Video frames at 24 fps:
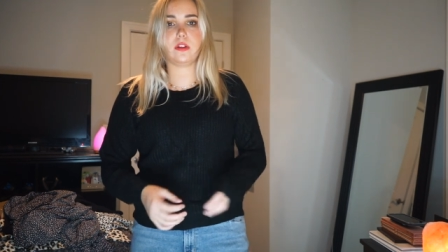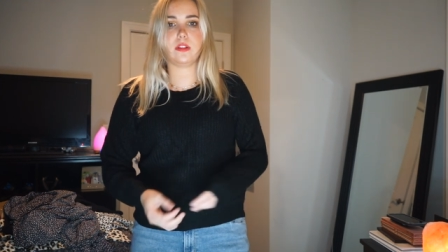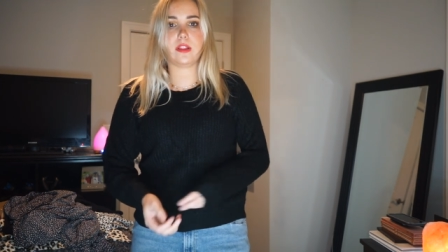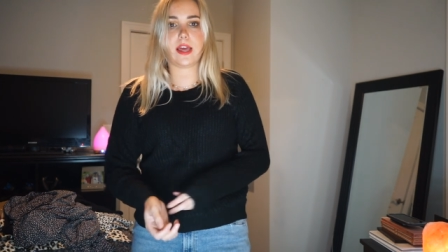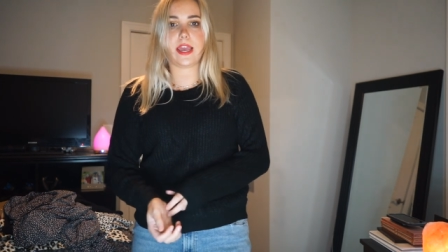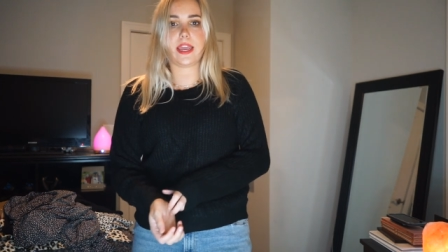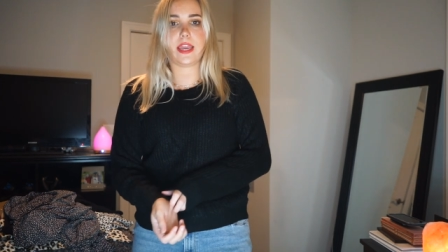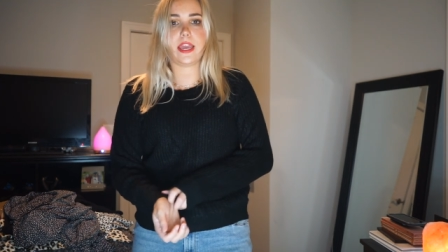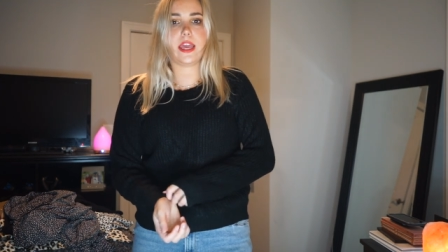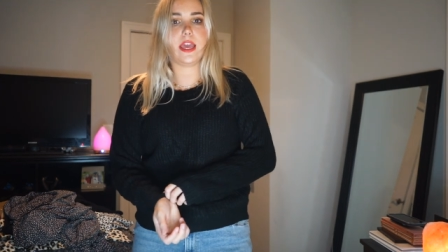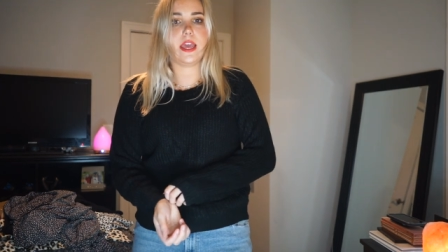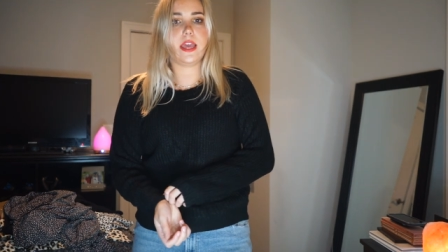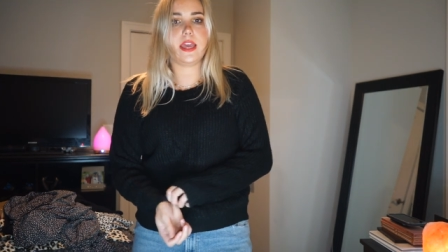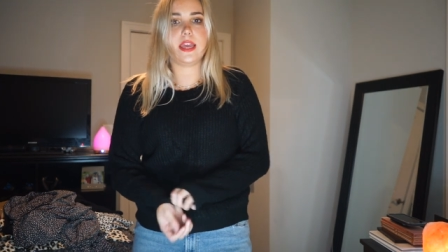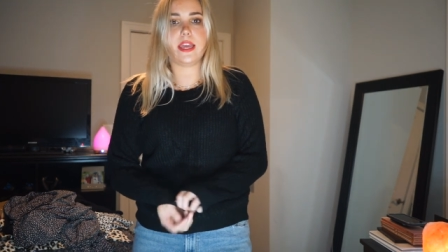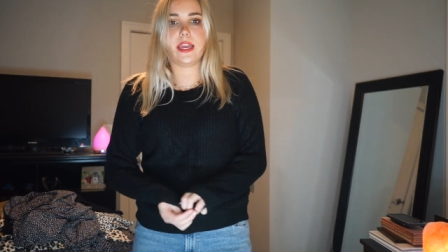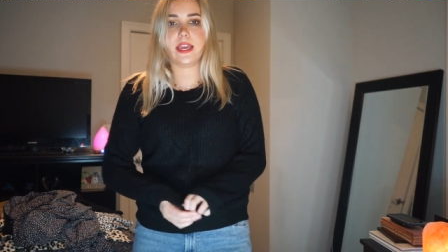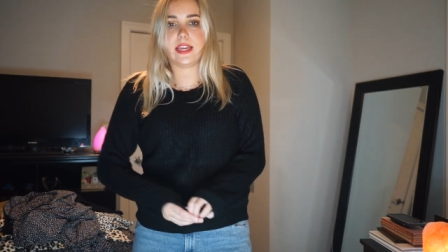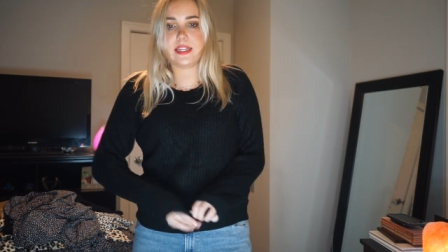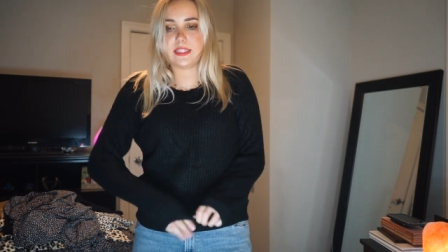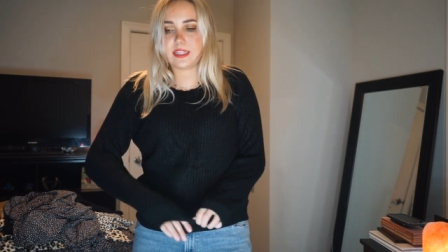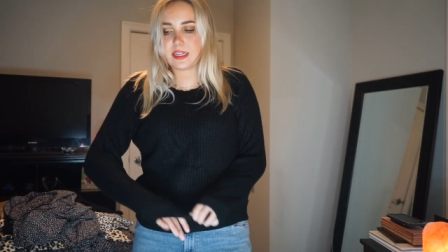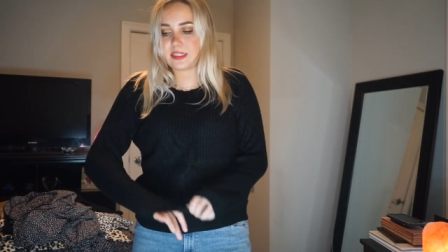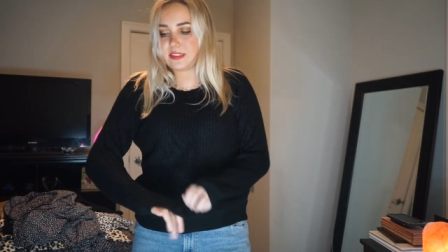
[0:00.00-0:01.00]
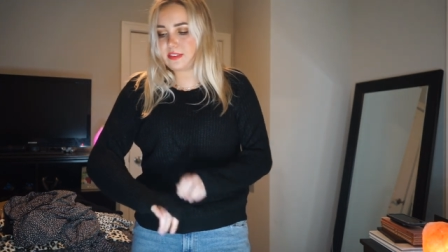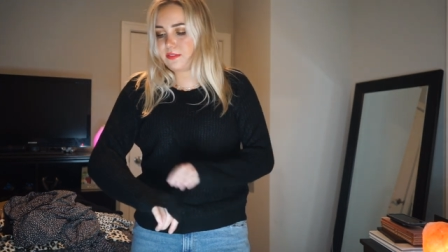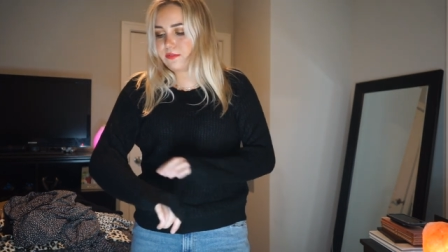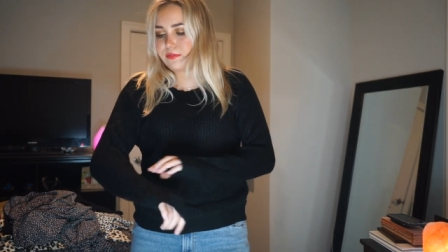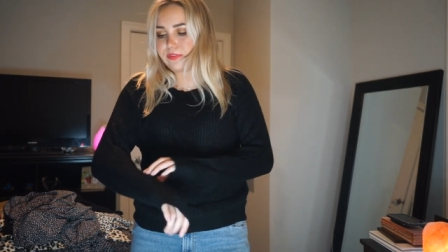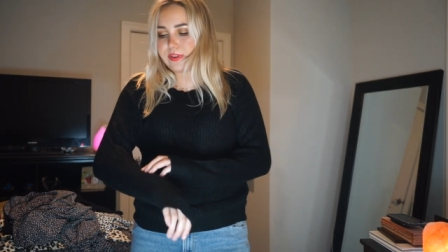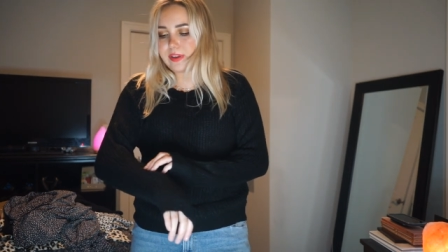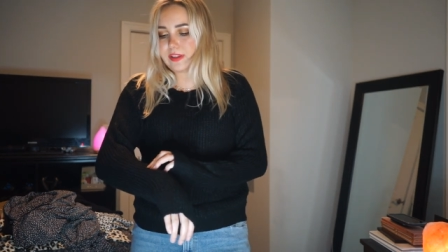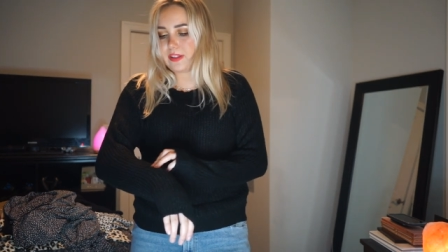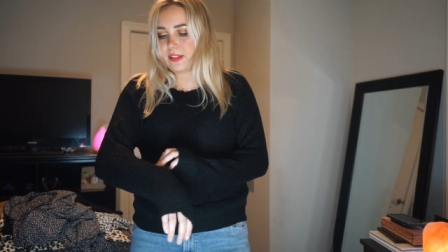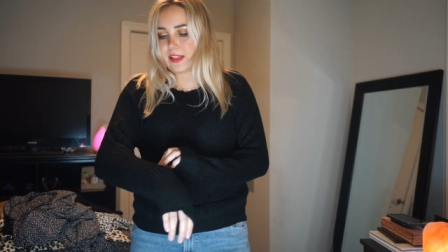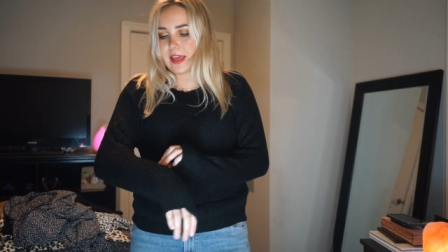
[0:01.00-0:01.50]
Like it doesn't
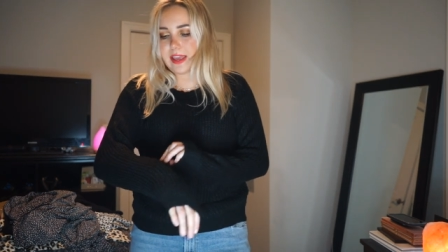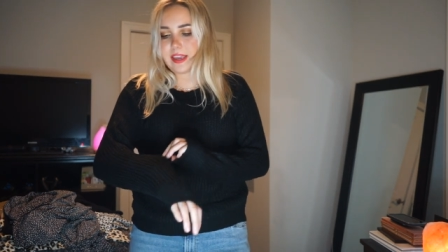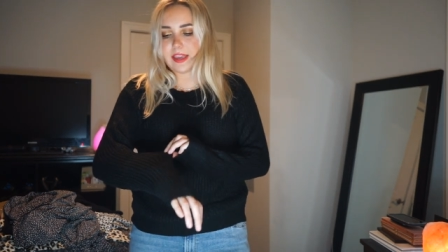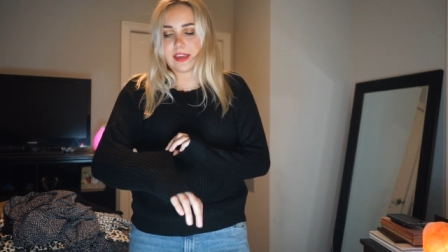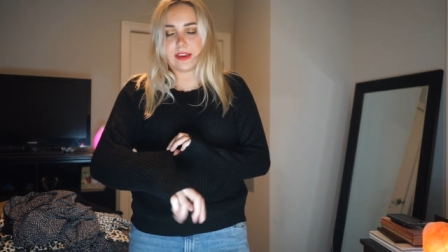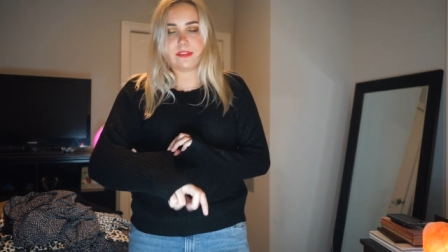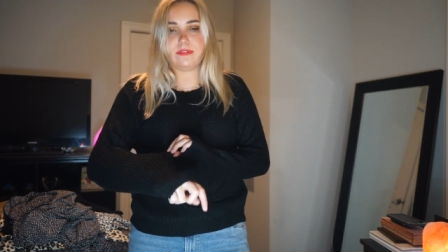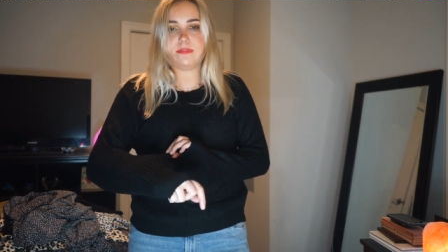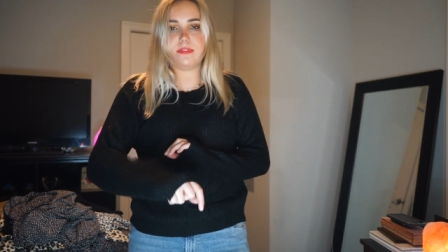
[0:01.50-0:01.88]
feel like a